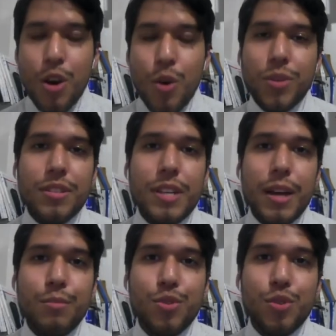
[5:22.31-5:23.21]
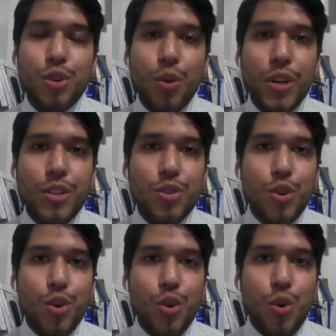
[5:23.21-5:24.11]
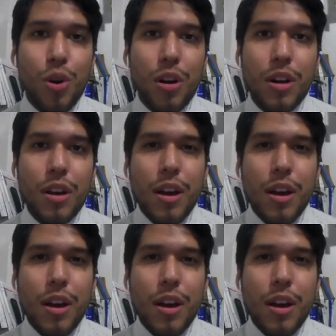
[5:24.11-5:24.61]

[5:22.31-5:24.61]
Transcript: Once it's time to go into your